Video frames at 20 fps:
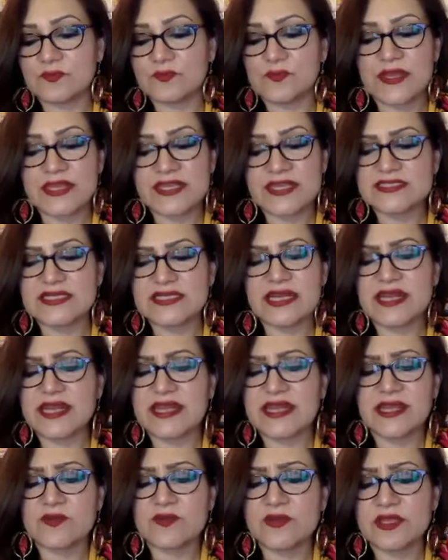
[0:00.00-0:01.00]
when he said,
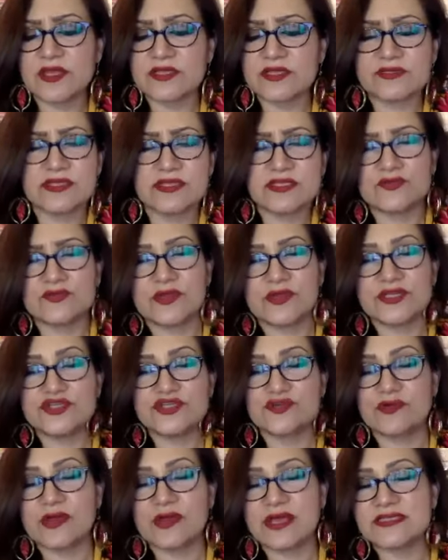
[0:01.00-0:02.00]
Nani koi, there's no
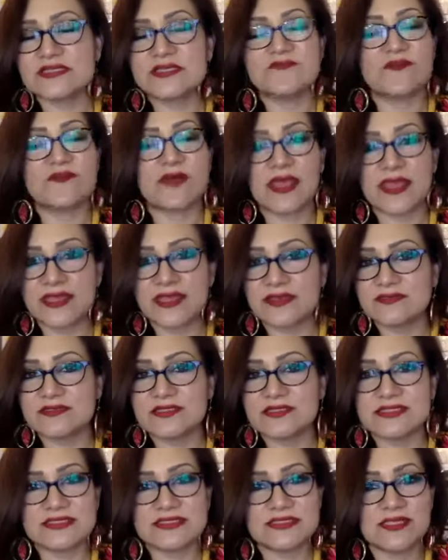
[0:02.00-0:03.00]
issue, I said, fine,
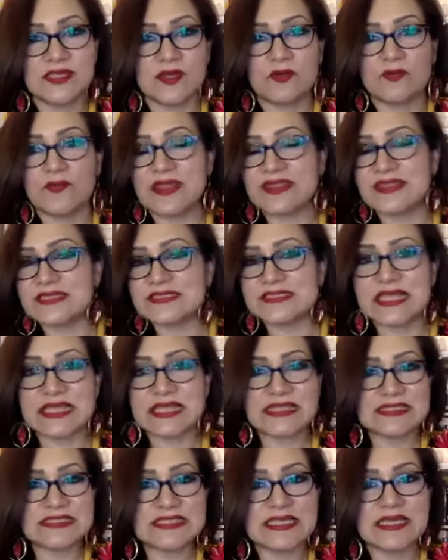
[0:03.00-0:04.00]
just, you know, when they
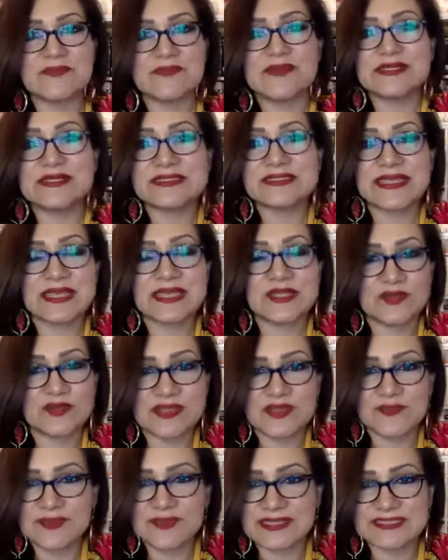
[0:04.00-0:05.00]
send the syllabus, can
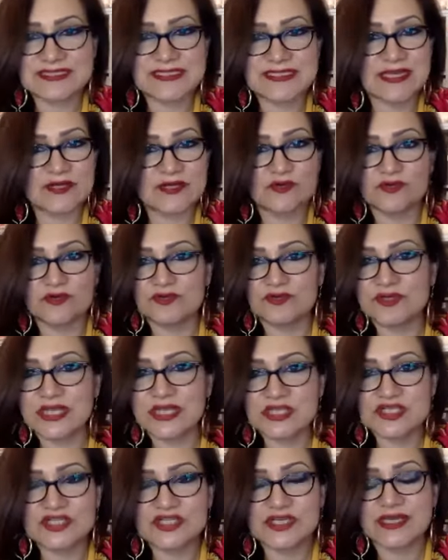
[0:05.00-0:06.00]
they please send an Urdu
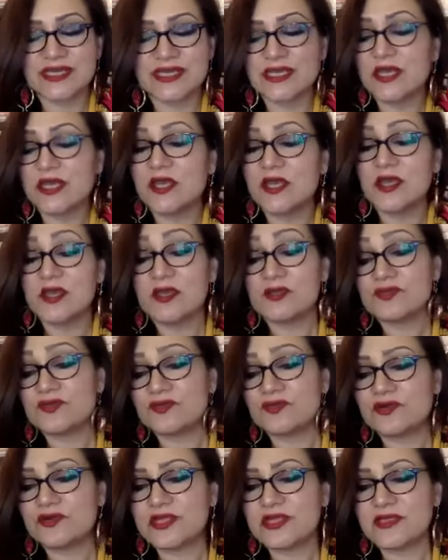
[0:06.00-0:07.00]
dictionary?
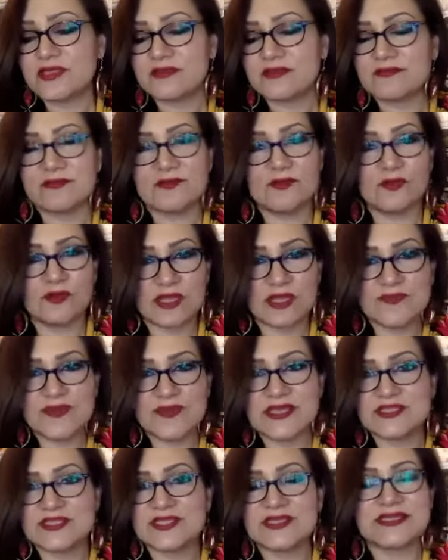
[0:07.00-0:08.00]
To unhone lughat
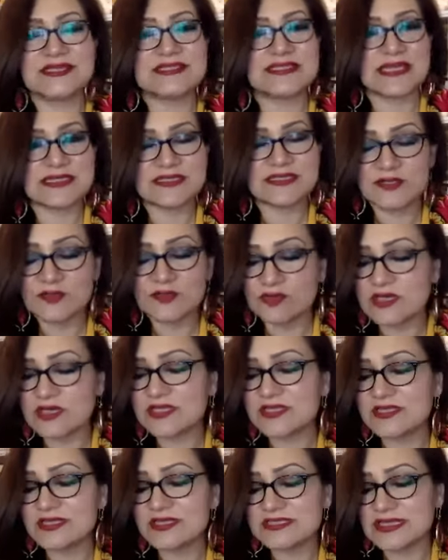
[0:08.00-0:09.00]
bheji, they sent a
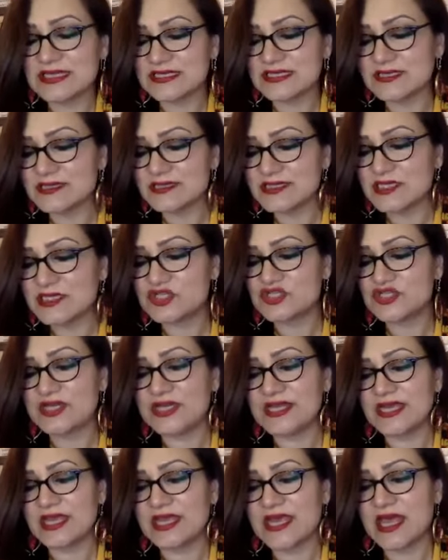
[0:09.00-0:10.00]
lughat, they sent a
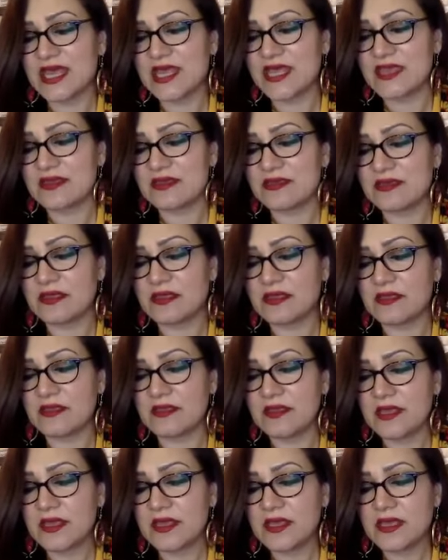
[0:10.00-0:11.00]
dictionary. And
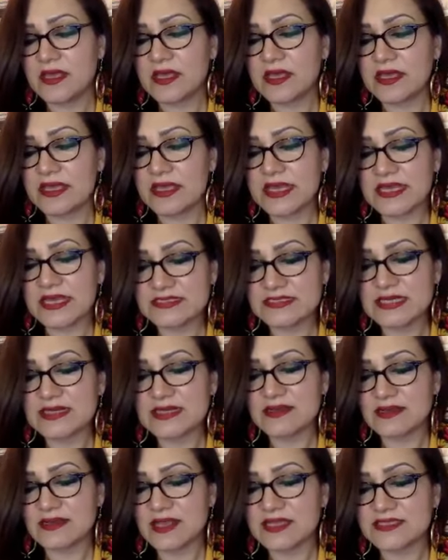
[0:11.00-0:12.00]
I
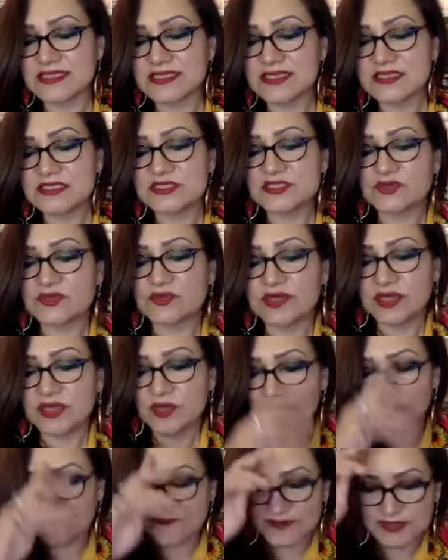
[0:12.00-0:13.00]
tell this story
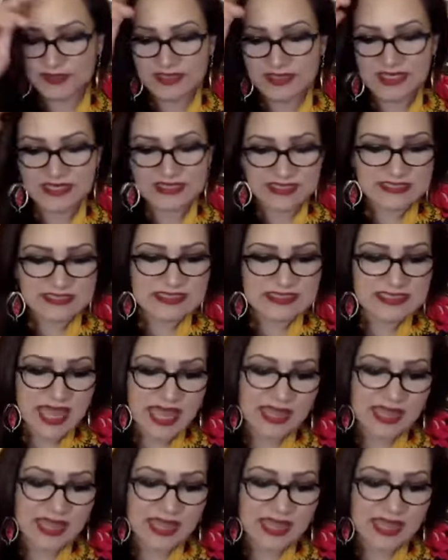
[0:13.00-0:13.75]
often, that this is